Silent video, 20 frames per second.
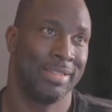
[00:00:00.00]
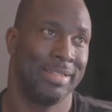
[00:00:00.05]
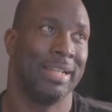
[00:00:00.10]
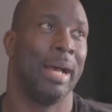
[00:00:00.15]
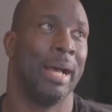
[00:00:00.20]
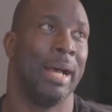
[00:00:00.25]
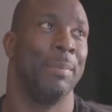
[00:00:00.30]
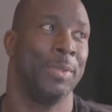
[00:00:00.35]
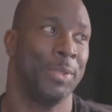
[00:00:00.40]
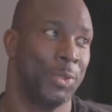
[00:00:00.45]

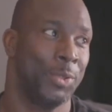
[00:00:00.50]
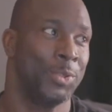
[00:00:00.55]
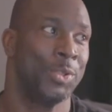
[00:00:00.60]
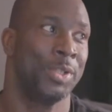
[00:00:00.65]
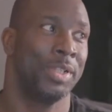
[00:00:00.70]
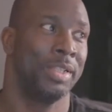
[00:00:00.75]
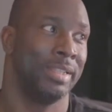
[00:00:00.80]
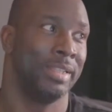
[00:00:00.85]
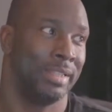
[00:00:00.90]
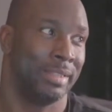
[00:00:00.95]
I'm
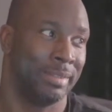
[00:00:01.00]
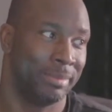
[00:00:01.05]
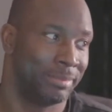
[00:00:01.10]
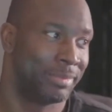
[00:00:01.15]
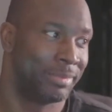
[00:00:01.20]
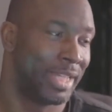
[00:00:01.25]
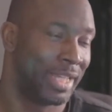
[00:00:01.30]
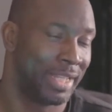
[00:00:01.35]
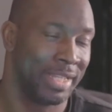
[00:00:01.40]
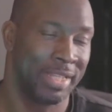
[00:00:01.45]
usually
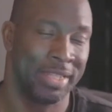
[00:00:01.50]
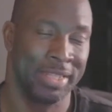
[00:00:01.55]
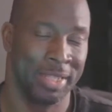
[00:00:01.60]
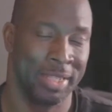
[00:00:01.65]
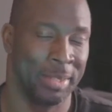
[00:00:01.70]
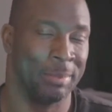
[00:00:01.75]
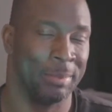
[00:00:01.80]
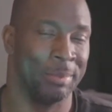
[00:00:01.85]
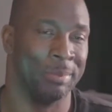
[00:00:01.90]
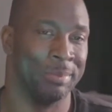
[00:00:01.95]
telling
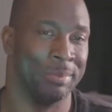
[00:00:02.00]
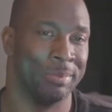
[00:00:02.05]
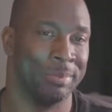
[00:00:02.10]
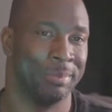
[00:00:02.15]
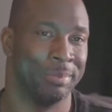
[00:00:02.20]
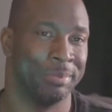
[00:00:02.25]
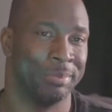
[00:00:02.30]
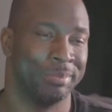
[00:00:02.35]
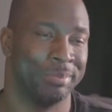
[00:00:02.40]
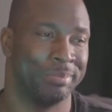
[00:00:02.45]
them
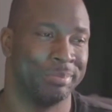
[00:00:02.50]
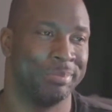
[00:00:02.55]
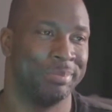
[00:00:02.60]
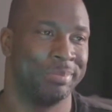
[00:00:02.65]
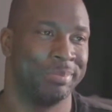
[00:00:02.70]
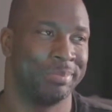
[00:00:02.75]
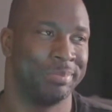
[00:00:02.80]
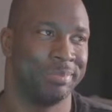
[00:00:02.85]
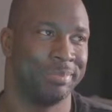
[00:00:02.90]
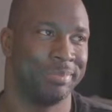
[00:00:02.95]

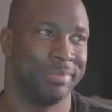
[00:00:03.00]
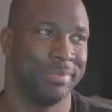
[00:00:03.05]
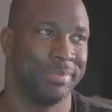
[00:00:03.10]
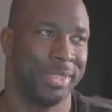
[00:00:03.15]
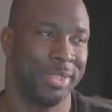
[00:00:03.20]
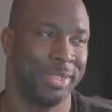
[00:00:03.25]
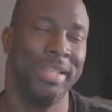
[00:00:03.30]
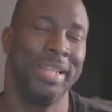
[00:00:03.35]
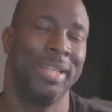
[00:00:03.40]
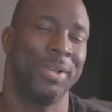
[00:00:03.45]

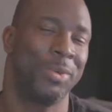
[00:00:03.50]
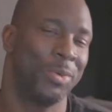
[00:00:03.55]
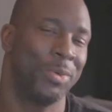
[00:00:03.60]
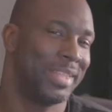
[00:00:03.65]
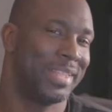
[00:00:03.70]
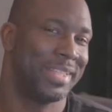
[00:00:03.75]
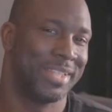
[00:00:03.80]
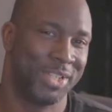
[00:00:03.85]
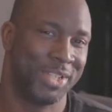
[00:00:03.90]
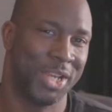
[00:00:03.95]
you need to quit
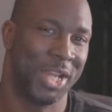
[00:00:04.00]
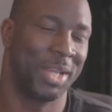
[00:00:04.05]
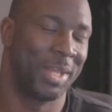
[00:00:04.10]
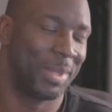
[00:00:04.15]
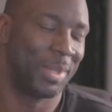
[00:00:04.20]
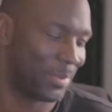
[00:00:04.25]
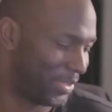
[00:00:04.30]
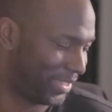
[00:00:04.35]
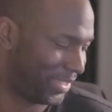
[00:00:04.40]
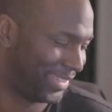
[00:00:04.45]
this
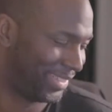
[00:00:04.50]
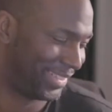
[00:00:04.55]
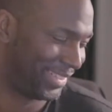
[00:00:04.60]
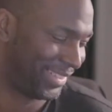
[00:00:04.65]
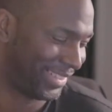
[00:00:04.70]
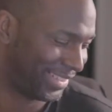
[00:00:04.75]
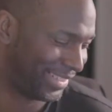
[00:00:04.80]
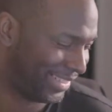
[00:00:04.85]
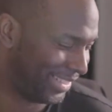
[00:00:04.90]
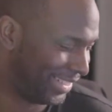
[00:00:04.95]
job.
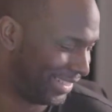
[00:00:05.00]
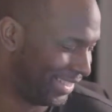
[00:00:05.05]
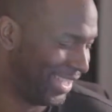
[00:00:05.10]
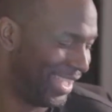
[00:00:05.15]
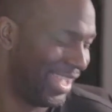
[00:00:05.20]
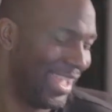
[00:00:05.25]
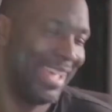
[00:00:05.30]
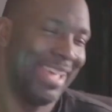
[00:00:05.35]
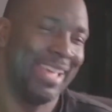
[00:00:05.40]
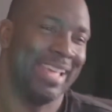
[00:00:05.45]

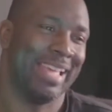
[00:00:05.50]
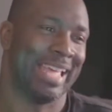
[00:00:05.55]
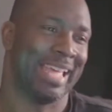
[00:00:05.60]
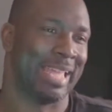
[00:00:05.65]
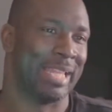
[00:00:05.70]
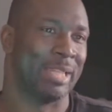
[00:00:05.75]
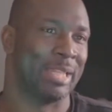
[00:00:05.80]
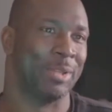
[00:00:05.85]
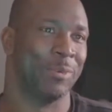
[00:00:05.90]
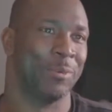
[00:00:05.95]

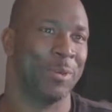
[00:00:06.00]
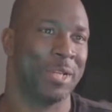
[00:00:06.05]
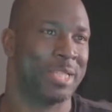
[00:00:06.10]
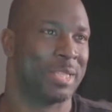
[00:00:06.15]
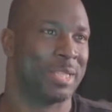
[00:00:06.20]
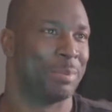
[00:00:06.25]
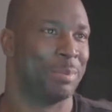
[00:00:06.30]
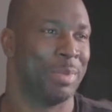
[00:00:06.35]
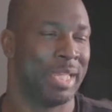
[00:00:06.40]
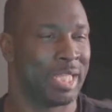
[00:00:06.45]
and the
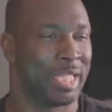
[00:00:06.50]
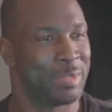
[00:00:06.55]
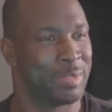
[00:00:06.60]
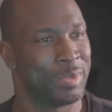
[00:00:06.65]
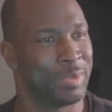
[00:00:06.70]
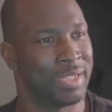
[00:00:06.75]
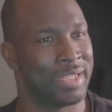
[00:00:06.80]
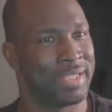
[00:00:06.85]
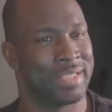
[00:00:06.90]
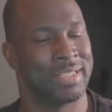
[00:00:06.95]
reason being is
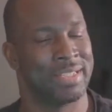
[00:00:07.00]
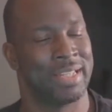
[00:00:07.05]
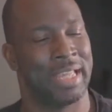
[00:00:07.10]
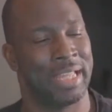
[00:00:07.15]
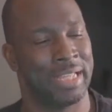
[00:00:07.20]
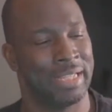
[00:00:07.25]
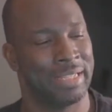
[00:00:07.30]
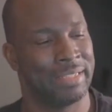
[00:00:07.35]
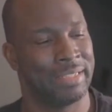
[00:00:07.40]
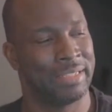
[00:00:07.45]
because it's
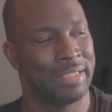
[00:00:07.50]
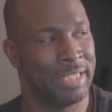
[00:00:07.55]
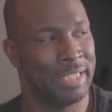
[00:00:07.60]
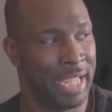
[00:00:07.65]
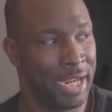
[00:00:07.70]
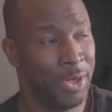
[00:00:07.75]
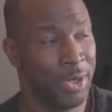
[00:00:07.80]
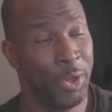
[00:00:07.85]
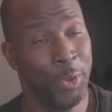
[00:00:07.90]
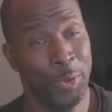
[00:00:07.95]
like
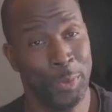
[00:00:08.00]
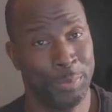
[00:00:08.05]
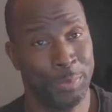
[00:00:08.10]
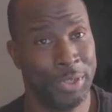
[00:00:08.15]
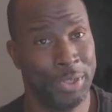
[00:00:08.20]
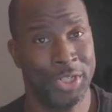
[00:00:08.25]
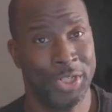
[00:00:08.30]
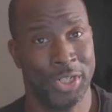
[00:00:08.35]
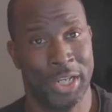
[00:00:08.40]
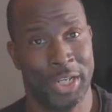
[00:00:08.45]
they don't
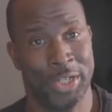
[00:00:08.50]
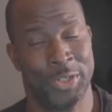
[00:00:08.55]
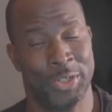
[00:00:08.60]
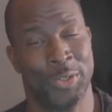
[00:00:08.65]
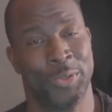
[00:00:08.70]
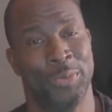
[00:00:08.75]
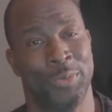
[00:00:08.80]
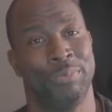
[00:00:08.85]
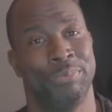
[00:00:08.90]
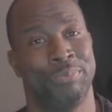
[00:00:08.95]
appreciate
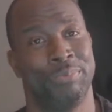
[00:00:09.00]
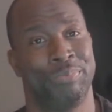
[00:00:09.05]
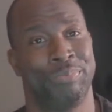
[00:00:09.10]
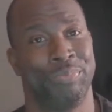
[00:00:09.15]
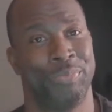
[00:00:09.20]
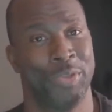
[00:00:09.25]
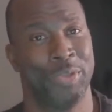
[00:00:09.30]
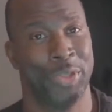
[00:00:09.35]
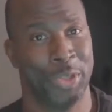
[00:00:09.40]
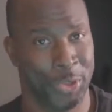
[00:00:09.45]
you.
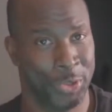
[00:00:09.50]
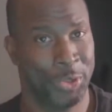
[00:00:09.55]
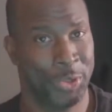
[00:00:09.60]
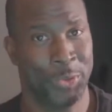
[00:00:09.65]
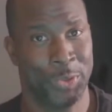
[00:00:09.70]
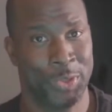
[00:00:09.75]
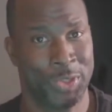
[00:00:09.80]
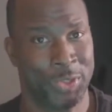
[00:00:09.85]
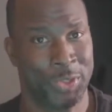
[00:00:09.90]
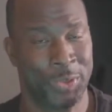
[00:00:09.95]
You're
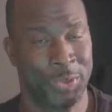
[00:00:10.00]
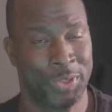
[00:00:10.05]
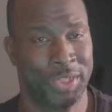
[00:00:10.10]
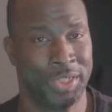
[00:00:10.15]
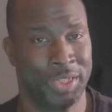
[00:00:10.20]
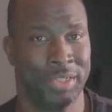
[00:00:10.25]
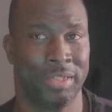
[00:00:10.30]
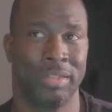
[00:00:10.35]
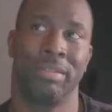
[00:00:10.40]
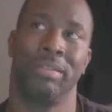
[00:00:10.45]
doing so
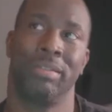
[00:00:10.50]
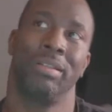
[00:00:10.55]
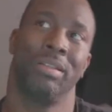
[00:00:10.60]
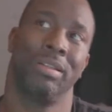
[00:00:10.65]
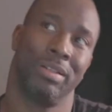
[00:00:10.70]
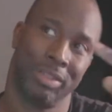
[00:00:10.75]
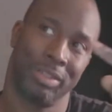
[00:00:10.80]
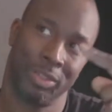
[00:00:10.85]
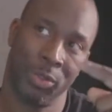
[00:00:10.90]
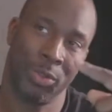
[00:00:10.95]
good.
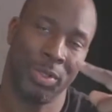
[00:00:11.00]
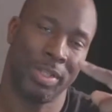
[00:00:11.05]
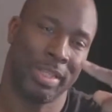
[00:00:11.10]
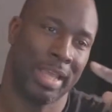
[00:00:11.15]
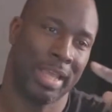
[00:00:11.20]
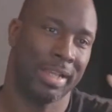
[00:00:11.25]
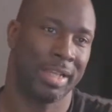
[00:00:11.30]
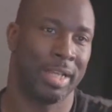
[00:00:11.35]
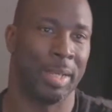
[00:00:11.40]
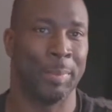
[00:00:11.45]
Go to
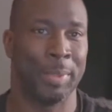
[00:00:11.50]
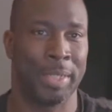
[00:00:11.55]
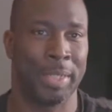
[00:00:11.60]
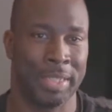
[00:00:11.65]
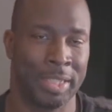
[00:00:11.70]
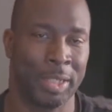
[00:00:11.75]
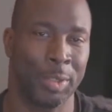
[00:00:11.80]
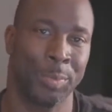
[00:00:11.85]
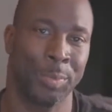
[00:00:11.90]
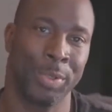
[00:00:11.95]
that company,
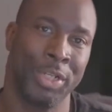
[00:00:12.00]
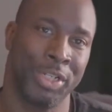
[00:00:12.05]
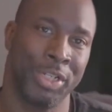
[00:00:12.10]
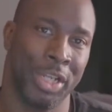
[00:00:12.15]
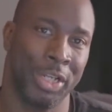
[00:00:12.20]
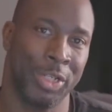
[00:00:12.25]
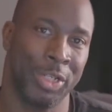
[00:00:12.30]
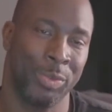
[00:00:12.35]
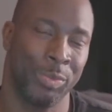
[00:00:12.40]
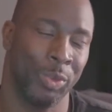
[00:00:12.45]
they'll
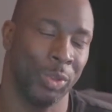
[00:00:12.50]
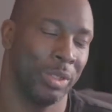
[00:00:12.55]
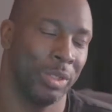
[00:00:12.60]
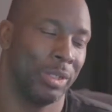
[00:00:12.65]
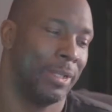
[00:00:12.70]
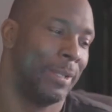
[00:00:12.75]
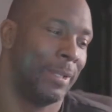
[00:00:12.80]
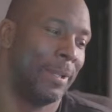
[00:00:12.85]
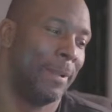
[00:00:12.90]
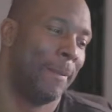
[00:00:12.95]
appreciate you
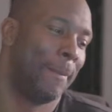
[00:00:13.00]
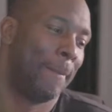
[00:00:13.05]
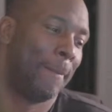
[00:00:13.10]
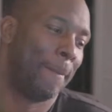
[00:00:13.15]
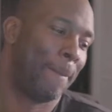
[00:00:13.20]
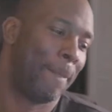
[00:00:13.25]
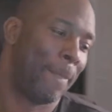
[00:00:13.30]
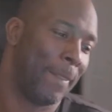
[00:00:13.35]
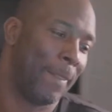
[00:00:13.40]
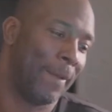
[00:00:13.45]

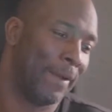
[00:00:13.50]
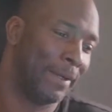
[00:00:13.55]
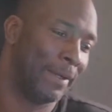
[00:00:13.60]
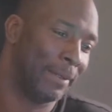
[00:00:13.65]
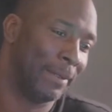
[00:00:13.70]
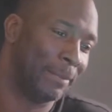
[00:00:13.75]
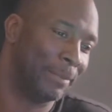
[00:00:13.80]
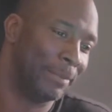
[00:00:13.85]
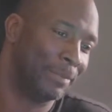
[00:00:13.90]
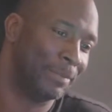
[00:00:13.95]
more.
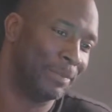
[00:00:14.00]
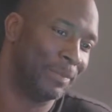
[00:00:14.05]
Um,